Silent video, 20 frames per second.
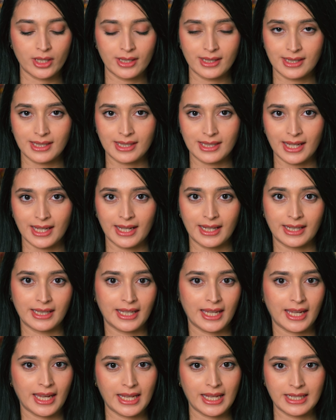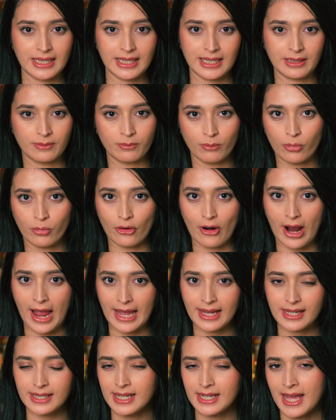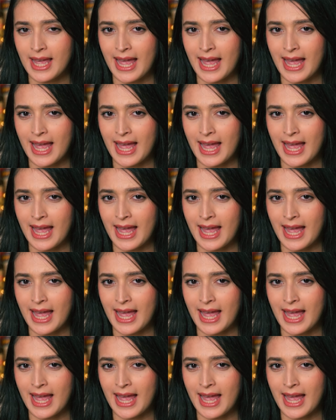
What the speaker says: is in Indian bread.